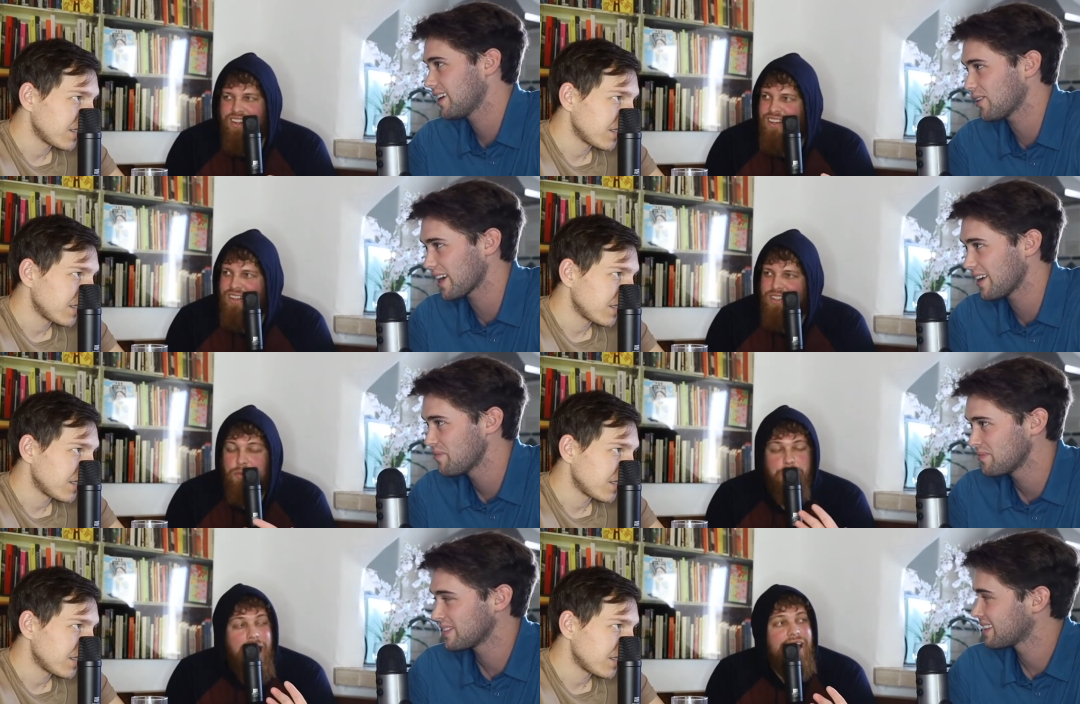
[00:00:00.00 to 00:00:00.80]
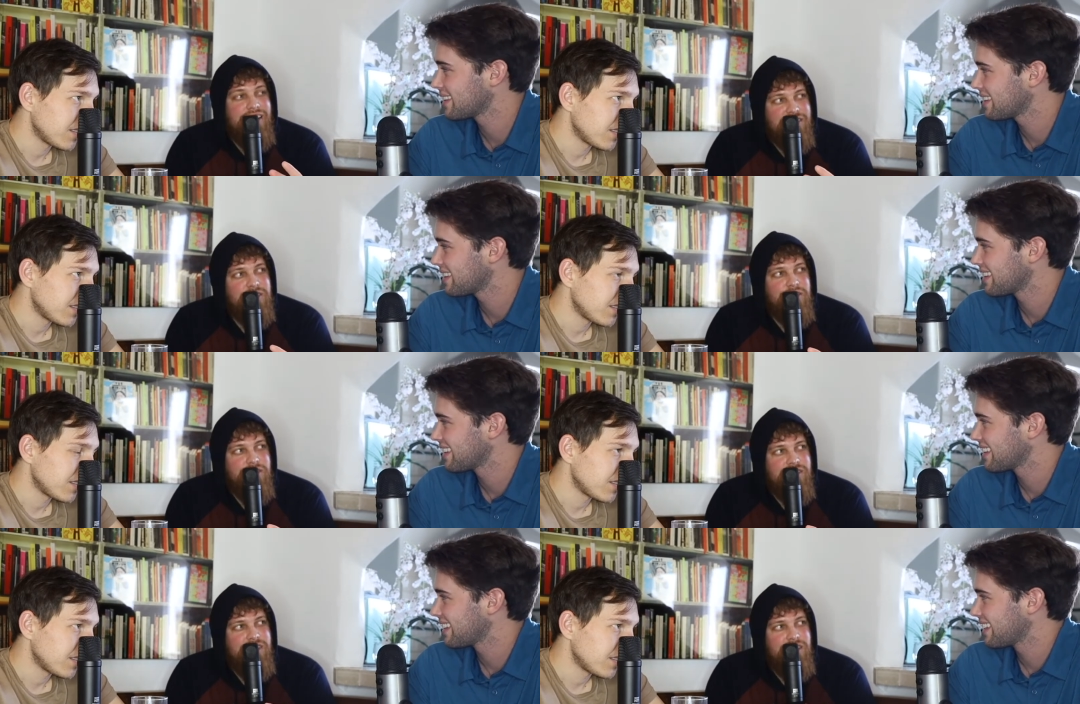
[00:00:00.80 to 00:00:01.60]
Speaker 1: Okay. You panic sold.
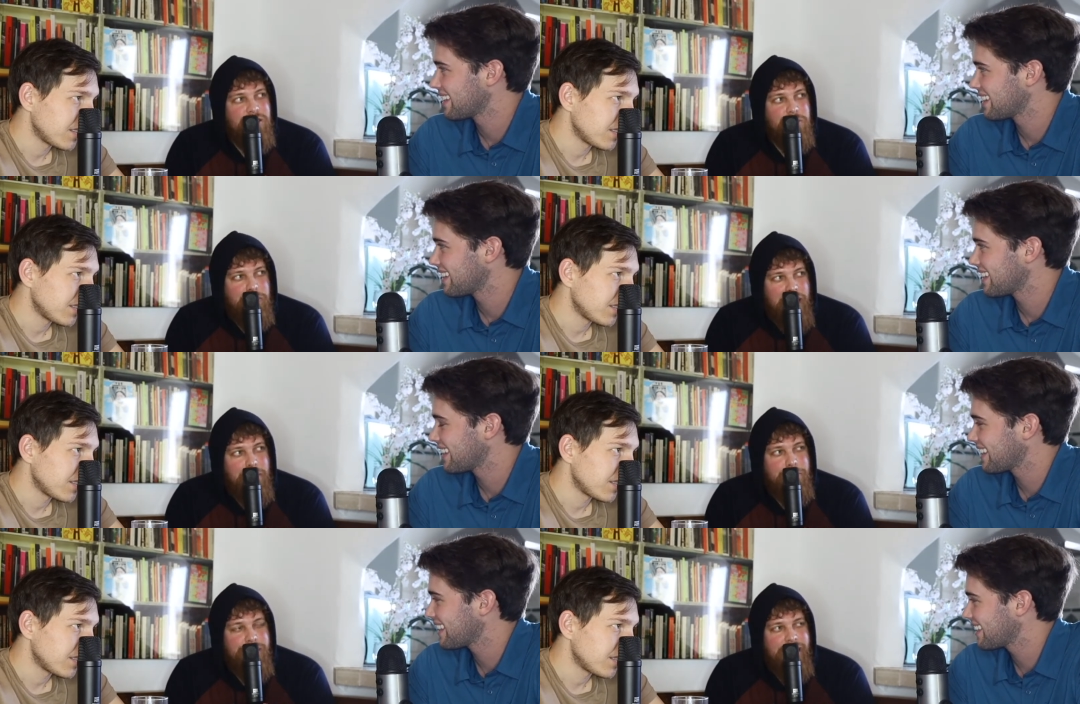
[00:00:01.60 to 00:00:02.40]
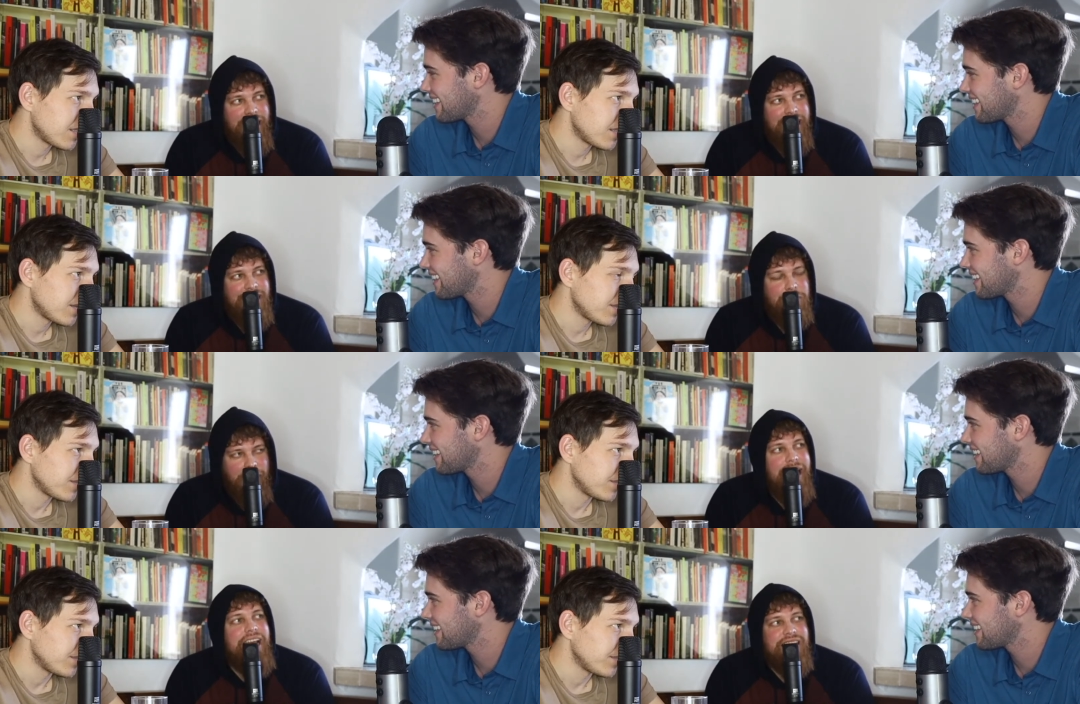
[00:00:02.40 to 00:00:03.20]
You paper handed
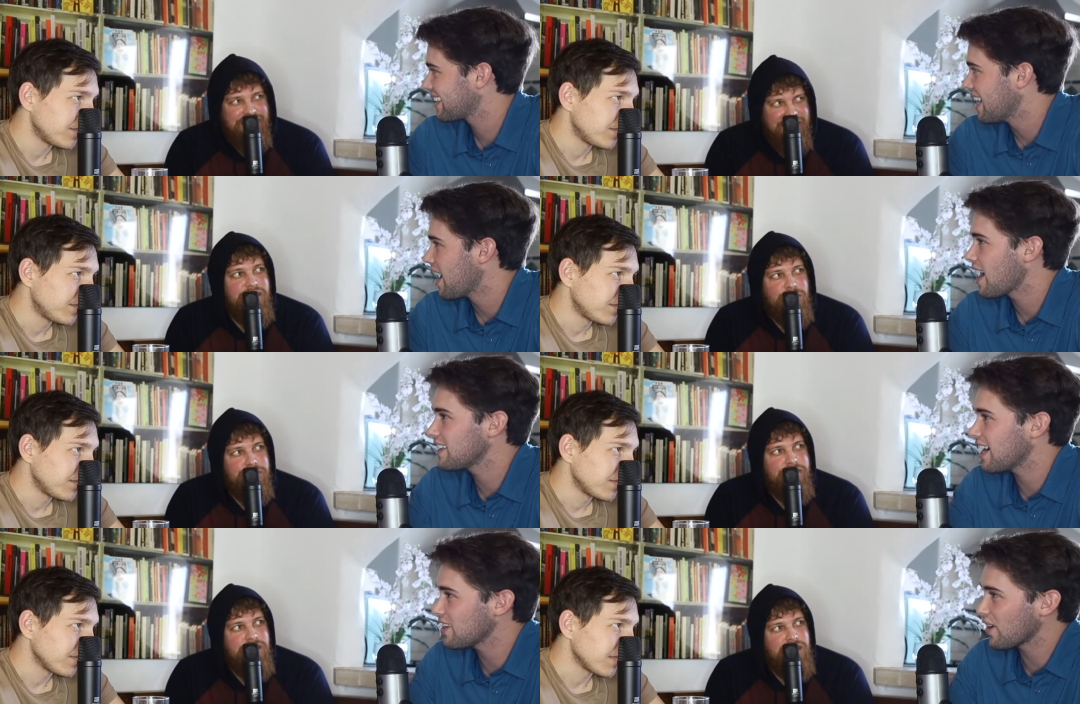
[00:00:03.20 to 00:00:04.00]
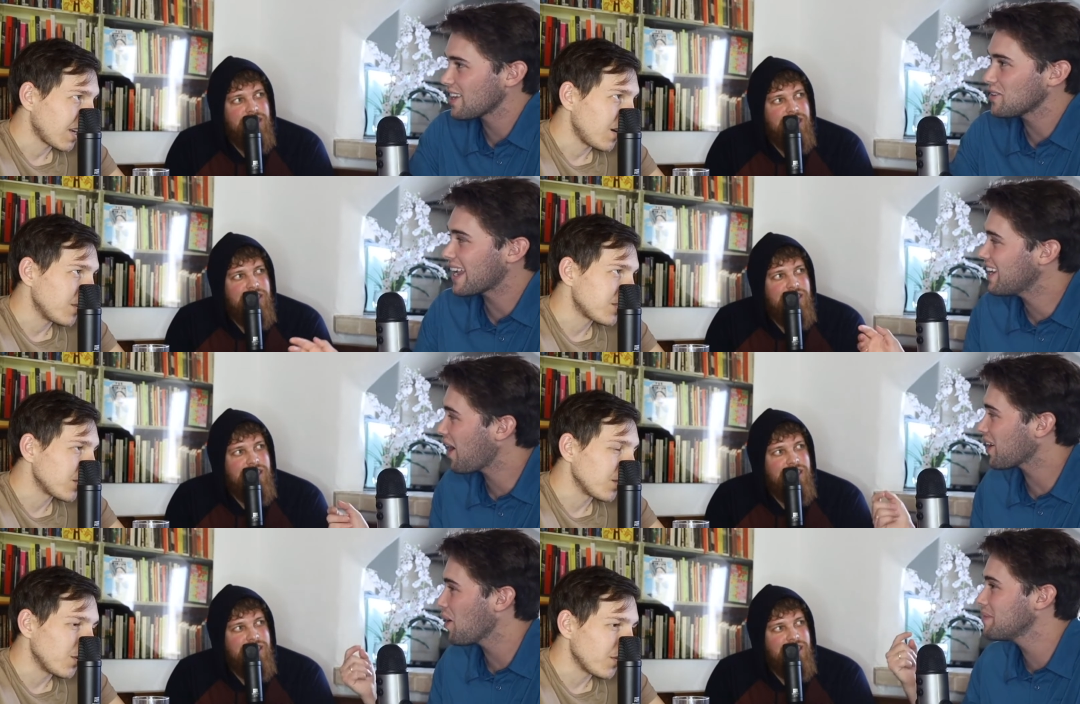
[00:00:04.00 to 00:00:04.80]
pansy. You. Okay, you I cannot
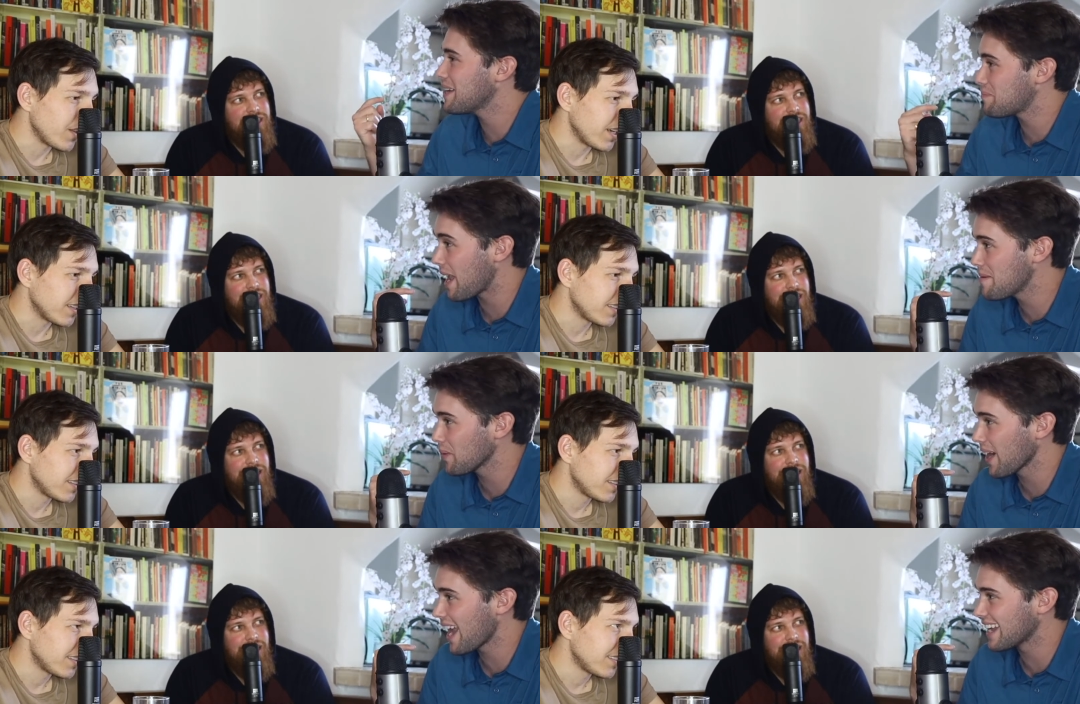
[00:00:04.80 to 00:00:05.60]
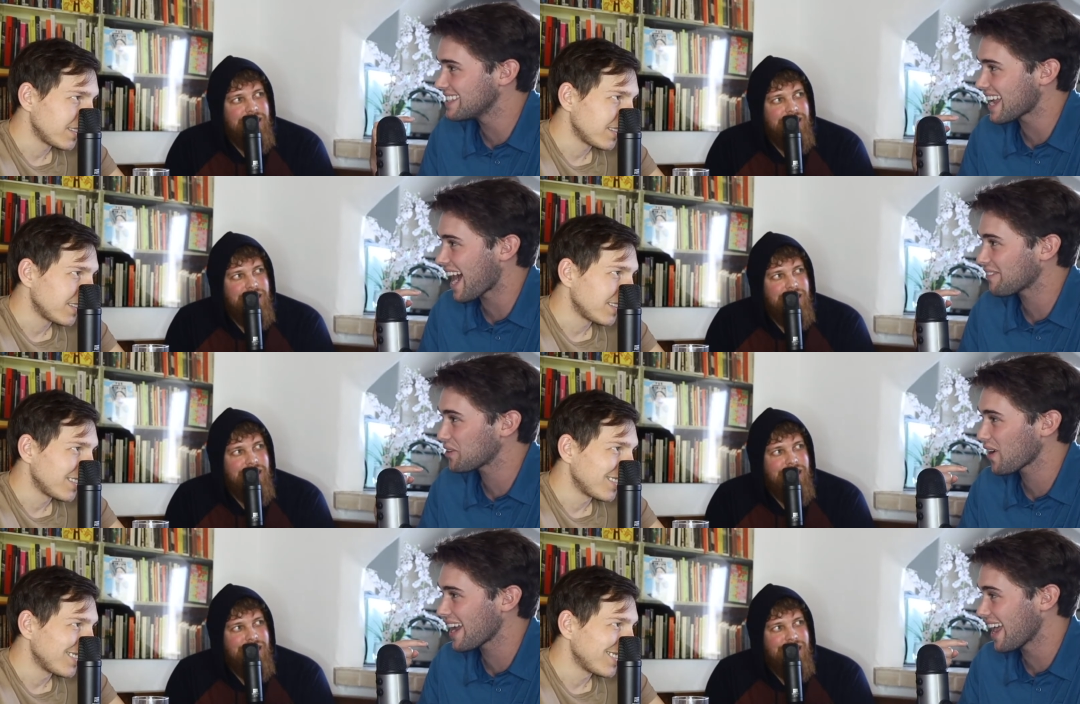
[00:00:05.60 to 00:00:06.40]
call me thing. a paper hands after
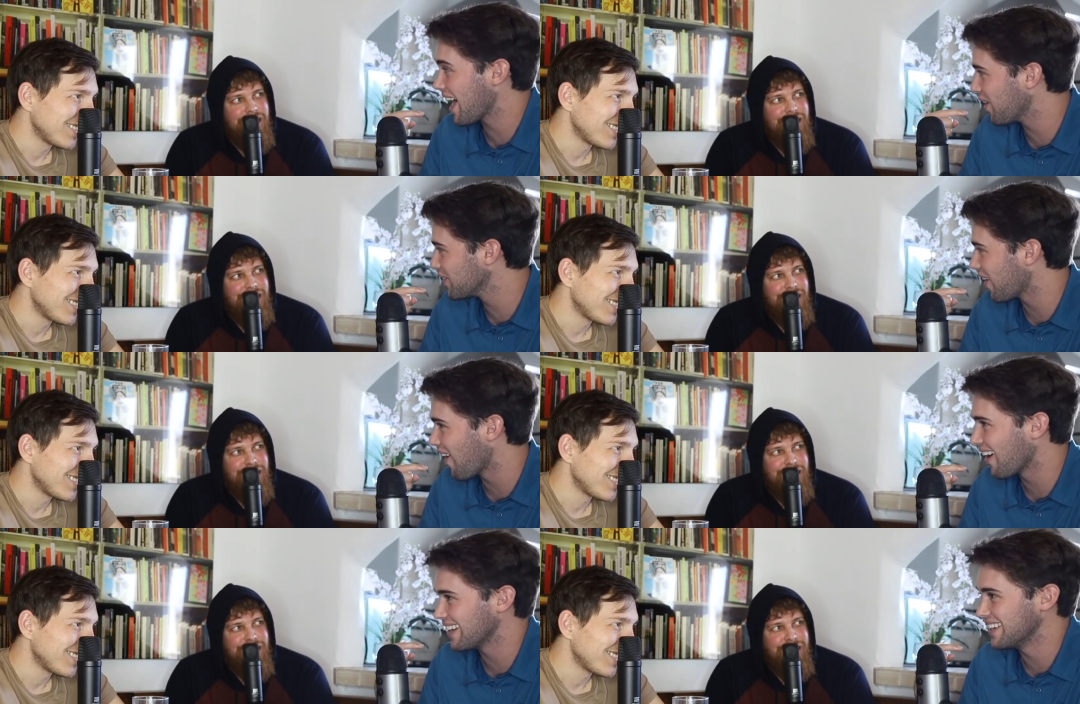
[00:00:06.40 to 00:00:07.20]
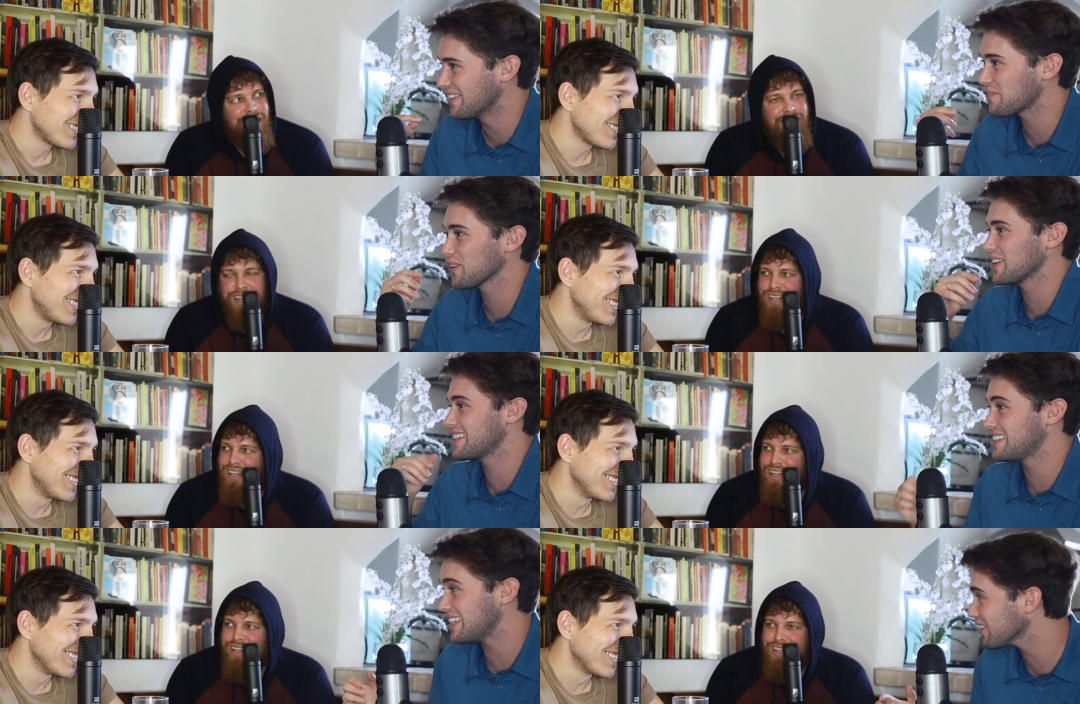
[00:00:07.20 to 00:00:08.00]
I held on for
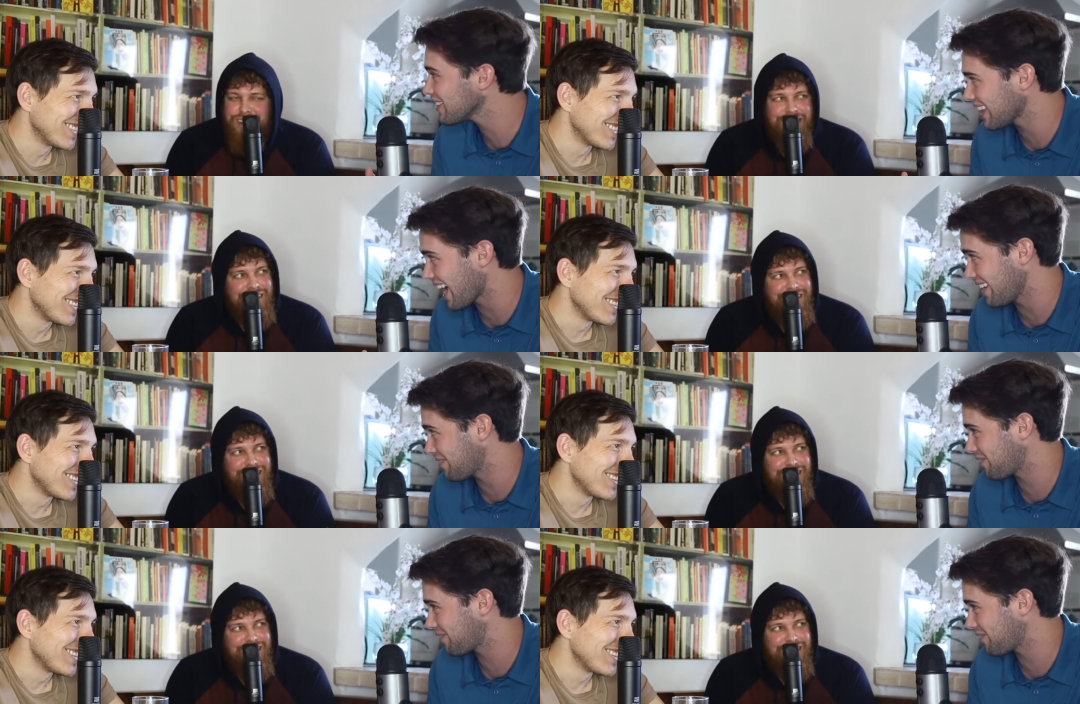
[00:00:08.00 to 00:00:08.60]
dear life